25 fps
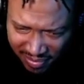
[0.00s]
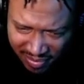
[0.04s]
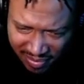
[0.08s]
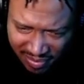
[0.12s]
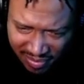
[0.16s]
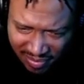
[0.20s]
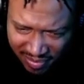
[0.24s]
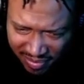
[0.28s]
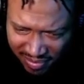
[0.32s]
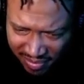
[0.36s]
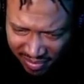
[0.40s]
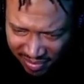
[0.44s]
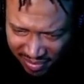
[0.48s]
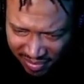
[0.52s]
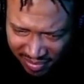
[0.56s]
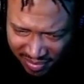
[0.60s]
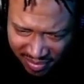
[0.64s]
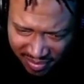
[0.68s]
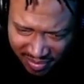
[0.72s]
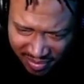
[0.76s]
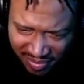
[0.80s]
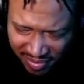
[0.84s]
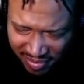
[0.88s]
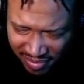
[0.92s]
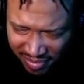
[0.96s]

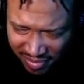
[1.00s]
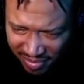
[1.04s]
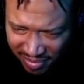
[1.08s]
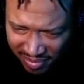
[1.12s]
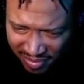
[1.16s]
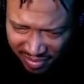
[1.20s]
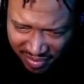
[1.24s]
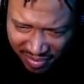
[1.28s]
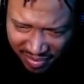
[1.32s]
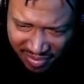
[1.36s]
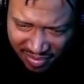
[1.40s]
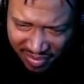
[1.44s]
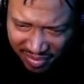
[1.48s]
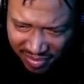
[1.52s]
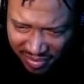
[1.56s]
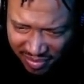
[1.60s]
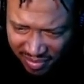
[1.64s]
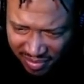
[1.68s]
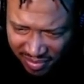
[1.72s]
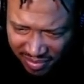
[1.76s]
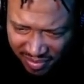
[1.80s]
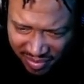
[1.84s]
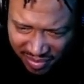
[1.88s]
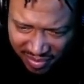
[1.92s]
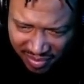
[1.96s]

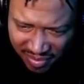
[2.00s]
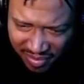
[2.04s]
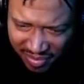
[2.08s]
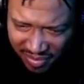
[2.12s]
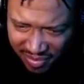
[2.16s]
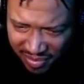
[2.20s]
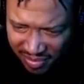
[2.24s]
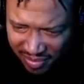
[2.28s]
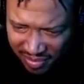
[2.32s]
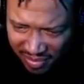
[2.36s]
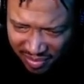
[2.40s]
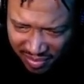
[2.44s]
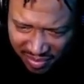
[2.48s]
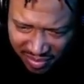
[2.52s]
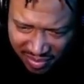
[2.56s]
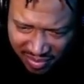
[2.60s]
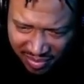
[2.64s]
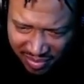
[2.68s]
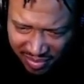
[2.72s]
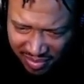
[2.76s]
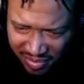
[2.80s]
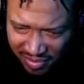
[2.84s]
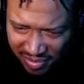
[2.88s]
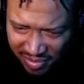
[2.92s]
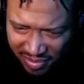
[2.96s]
This person isn't speaking.